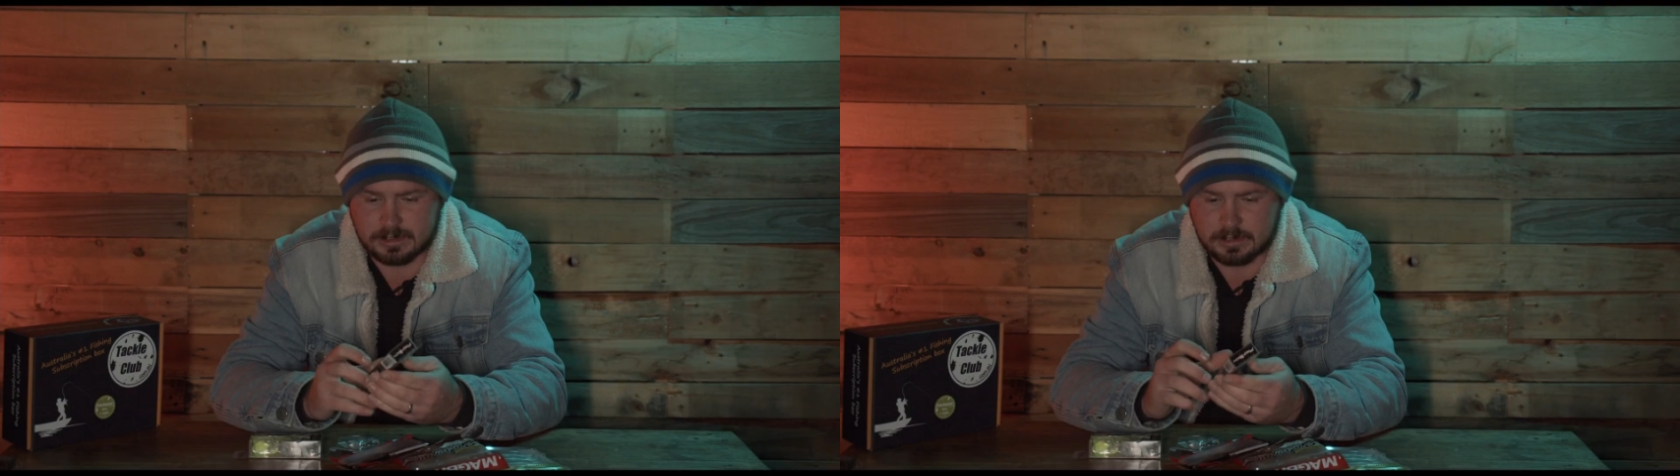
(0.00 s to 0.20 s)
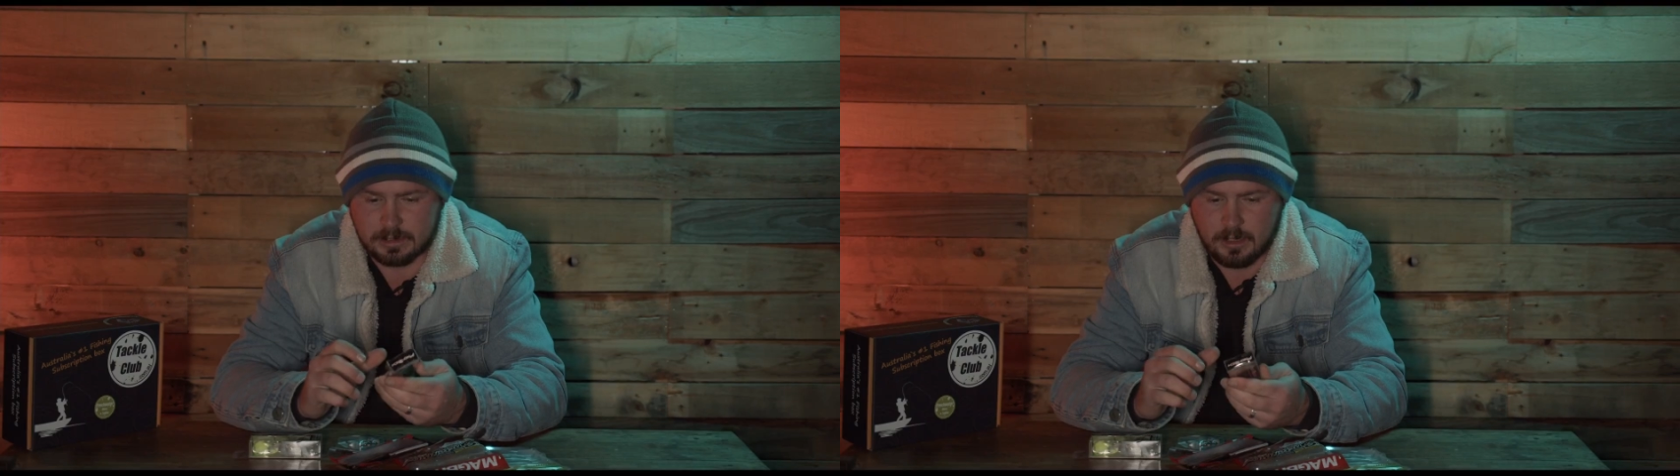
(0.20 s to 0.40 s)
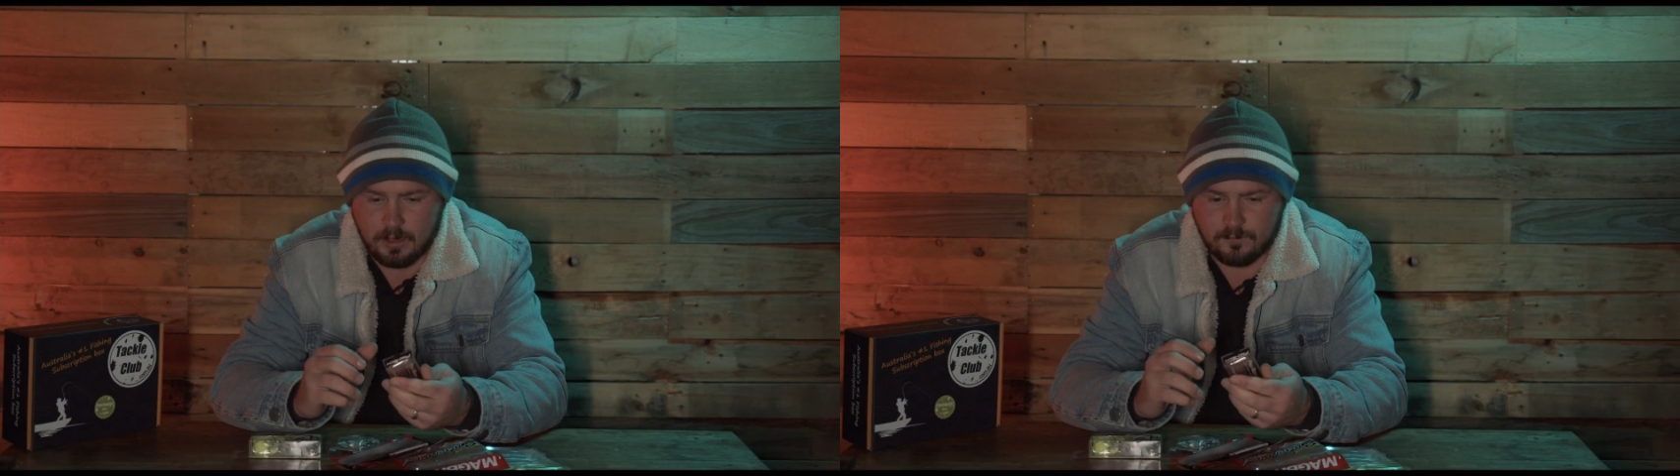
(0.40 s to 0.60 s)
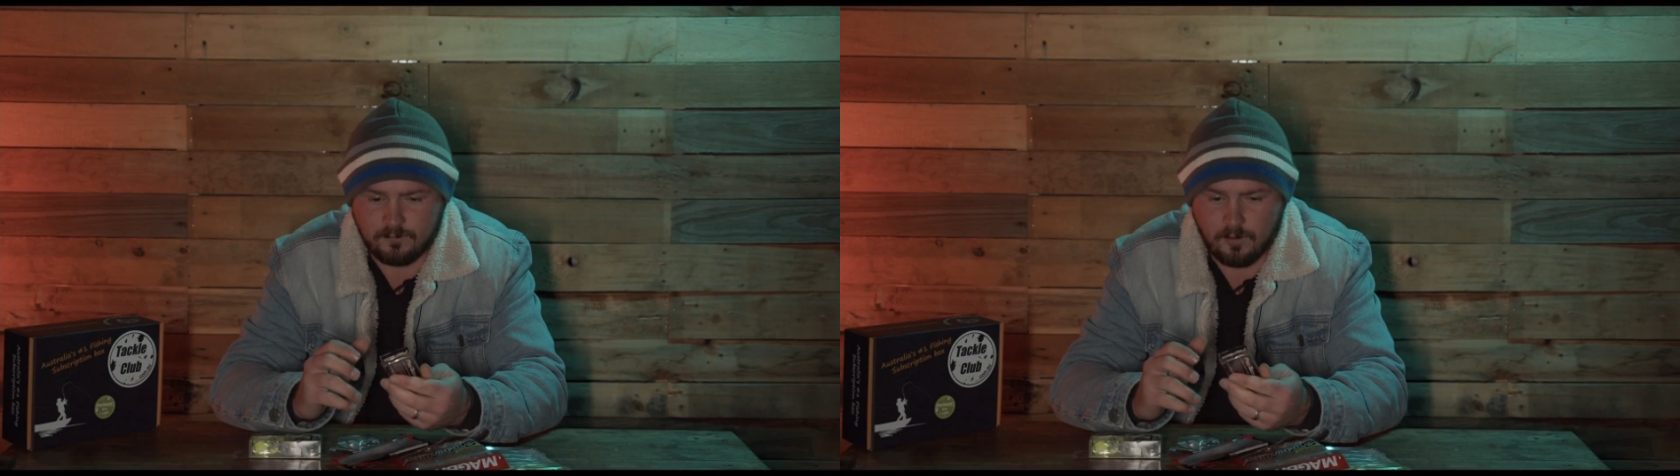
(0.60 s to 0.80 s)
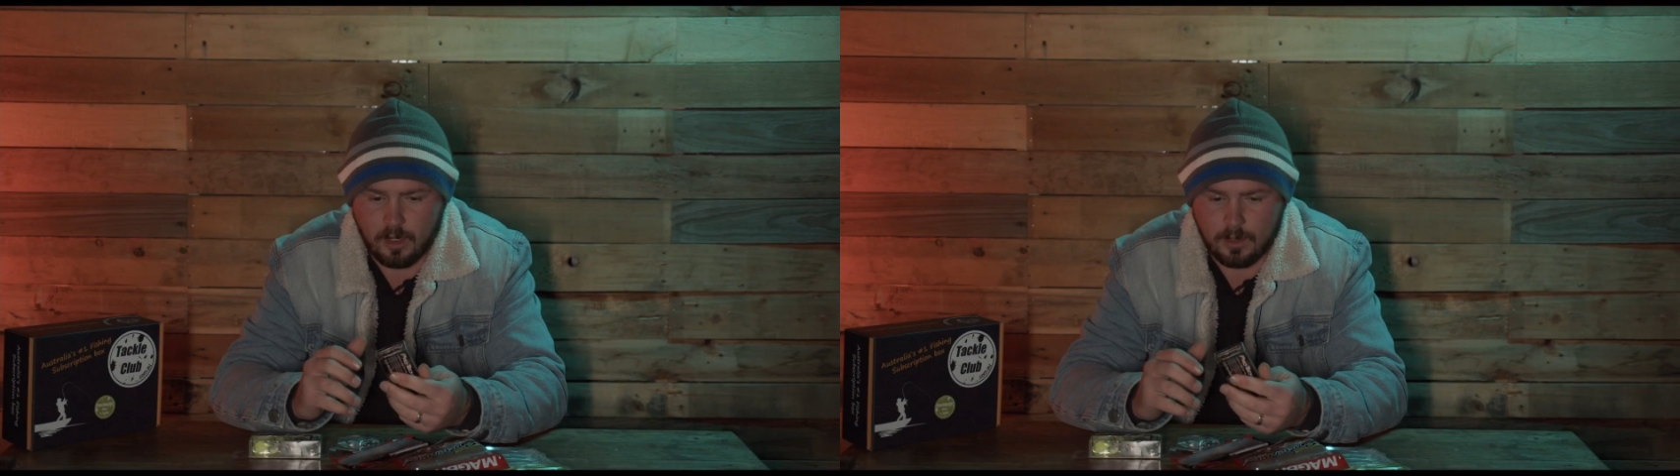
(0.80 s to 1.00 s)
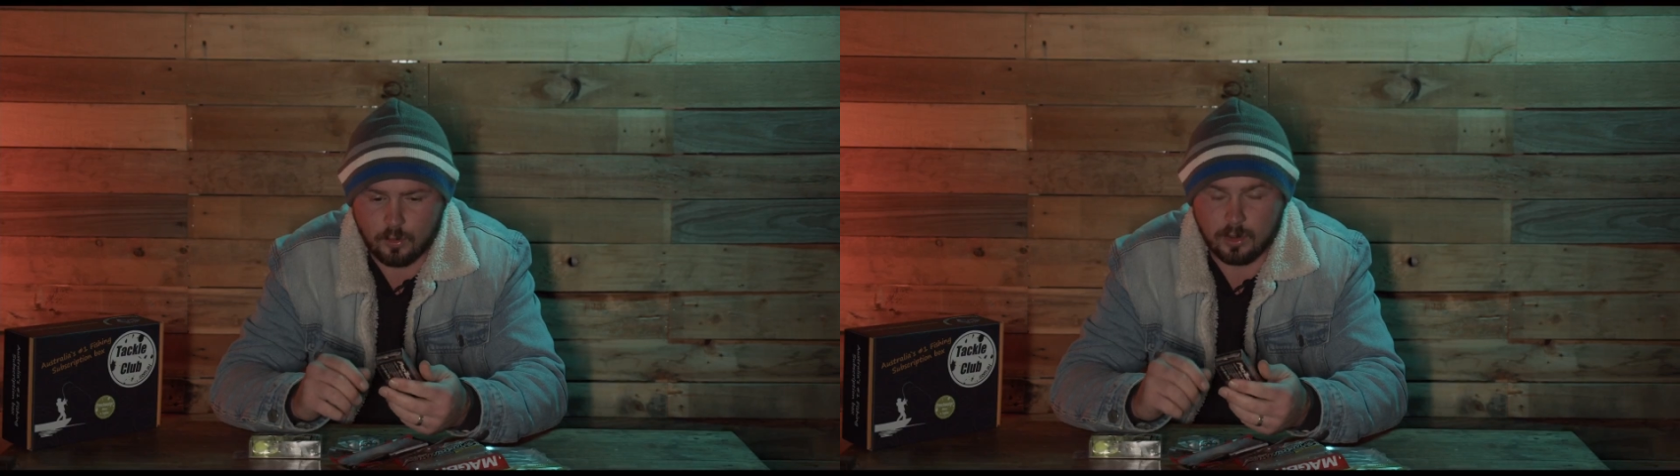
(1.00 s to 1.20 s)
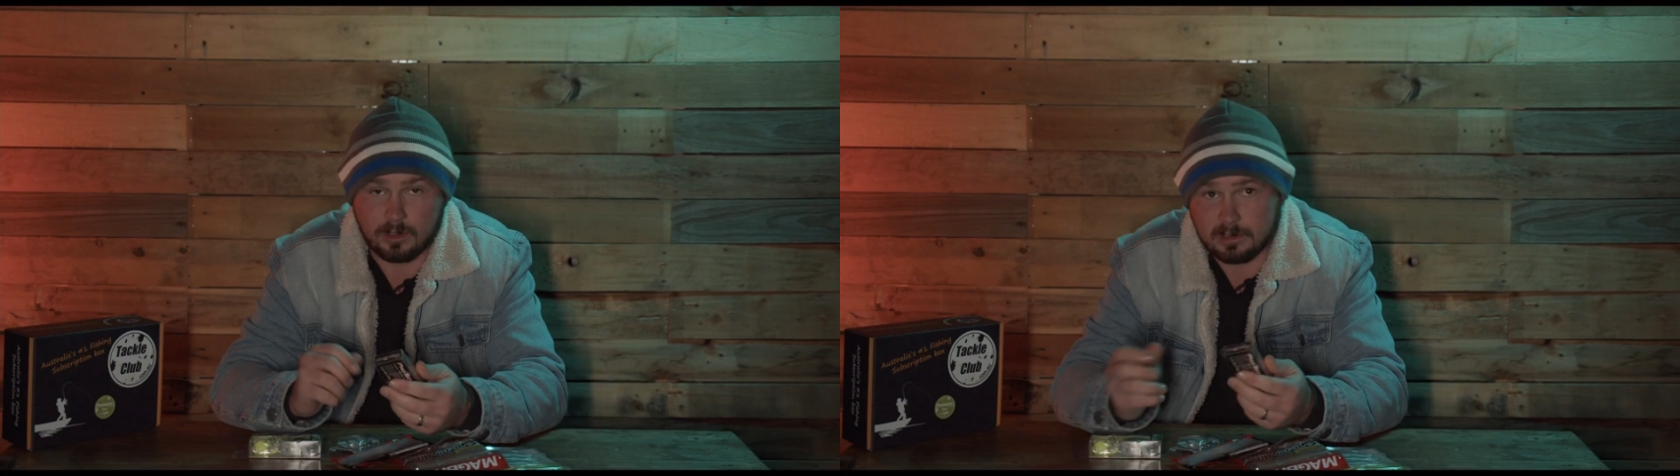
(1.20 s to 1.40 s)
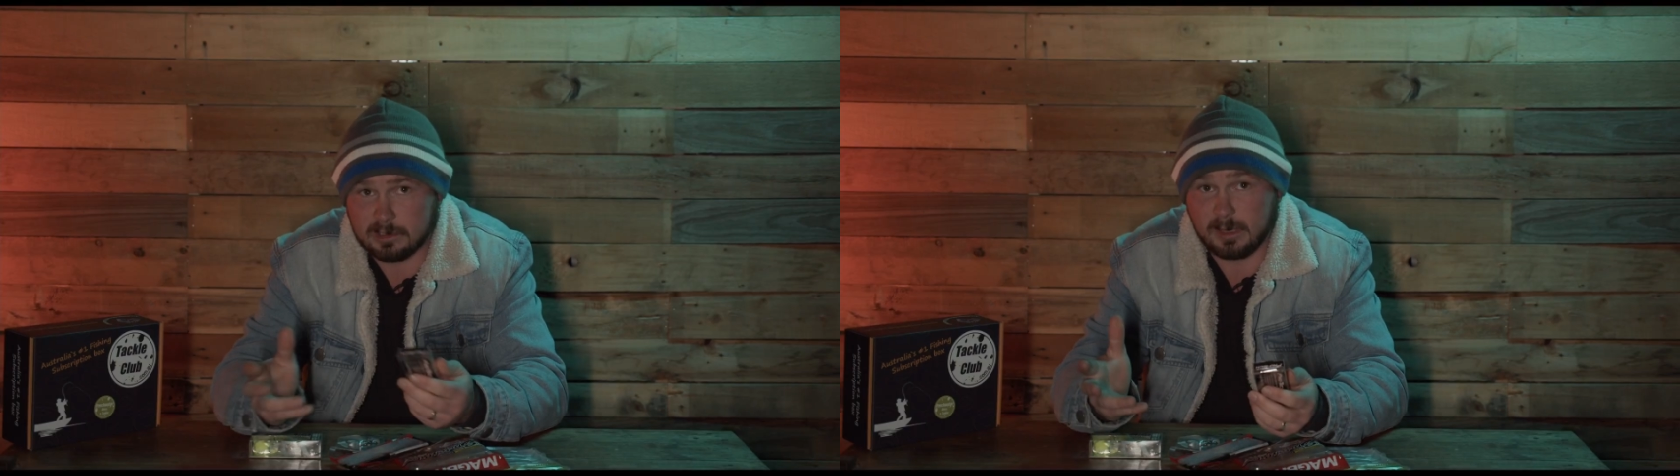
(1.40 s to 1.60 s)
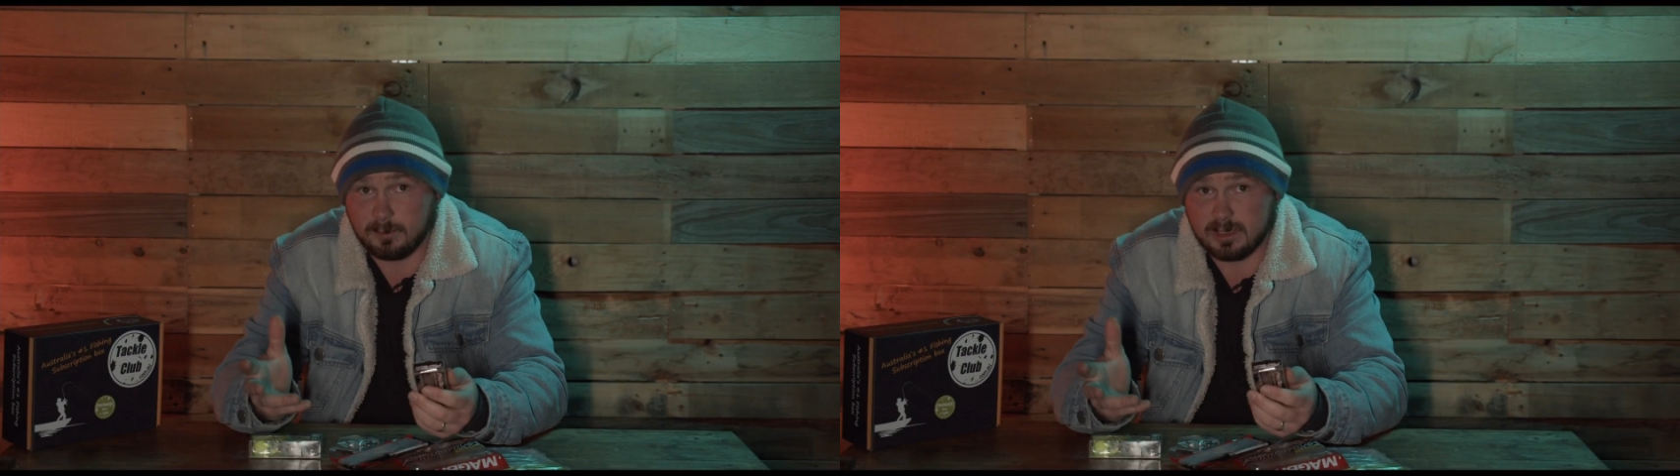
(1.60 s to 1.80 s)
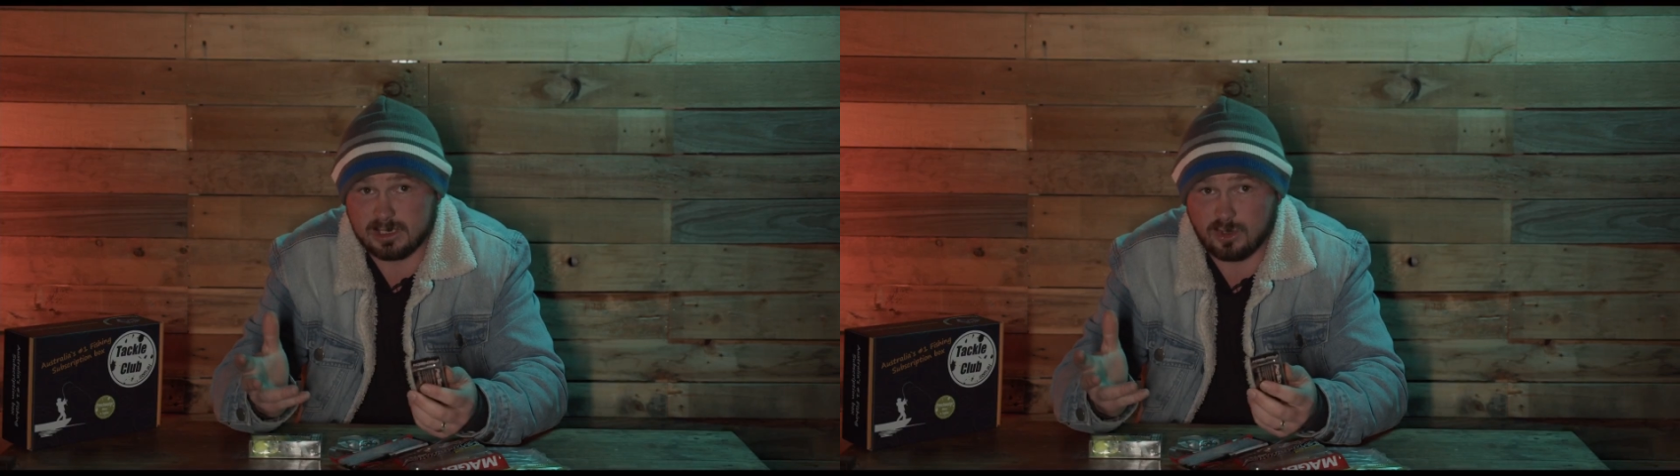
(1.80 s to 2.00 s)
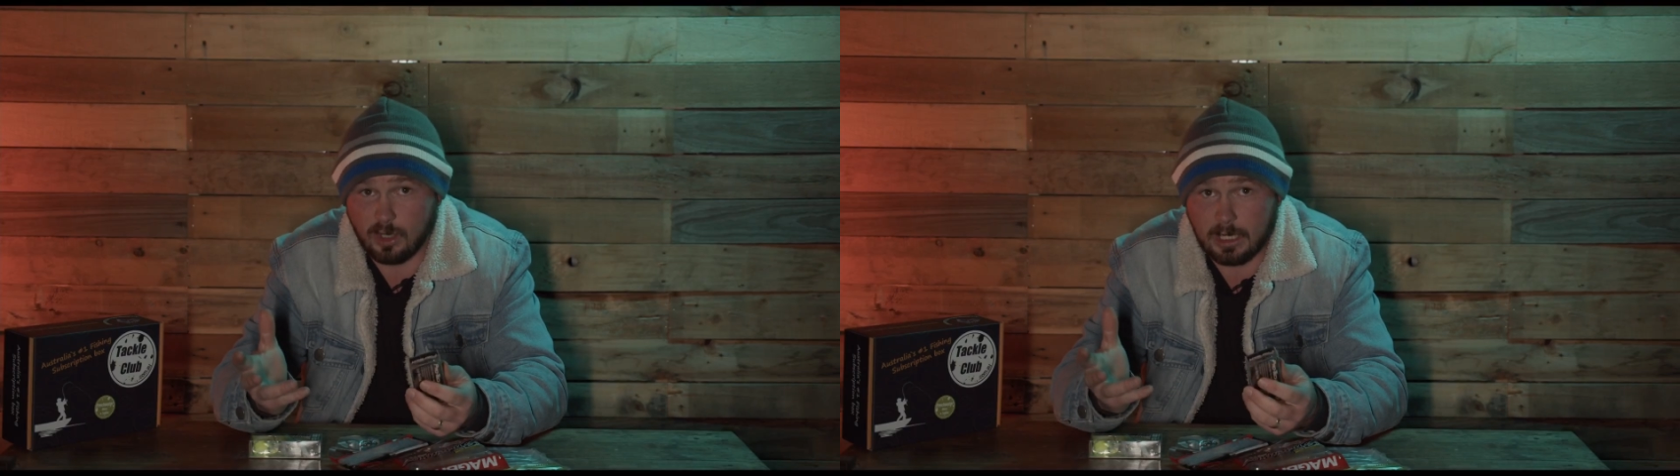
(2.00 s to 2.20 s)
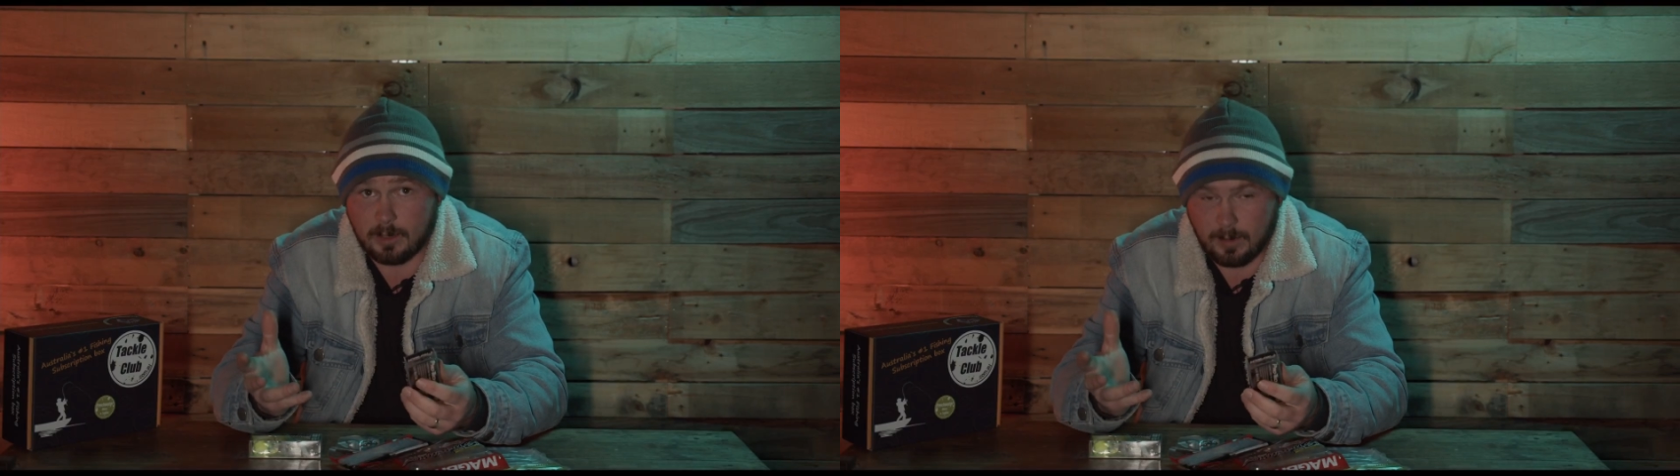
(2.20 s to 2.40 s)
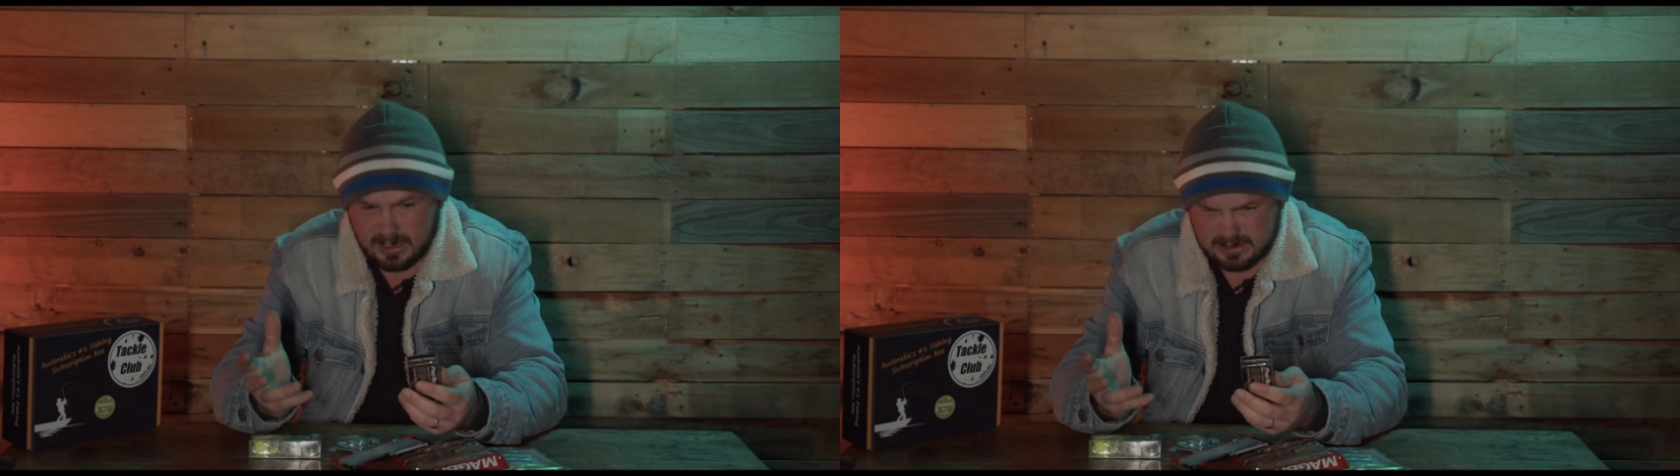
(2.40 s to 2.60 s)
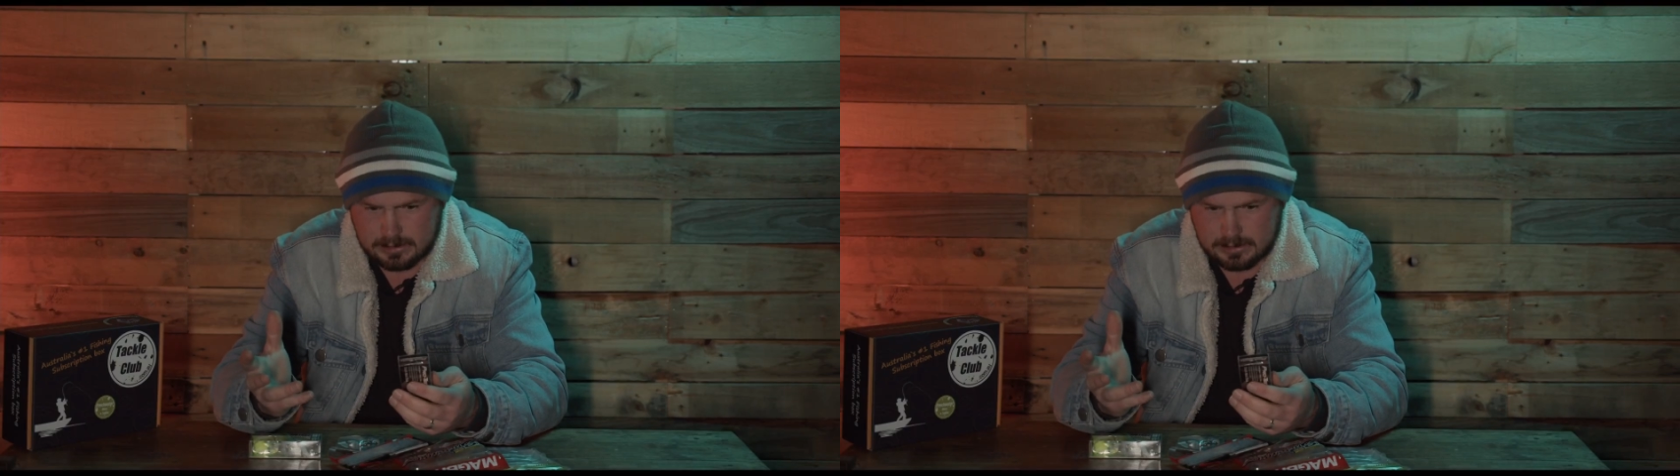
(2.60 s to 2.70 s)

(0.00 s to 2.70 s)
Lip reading: a vibe or a lipless crankbait,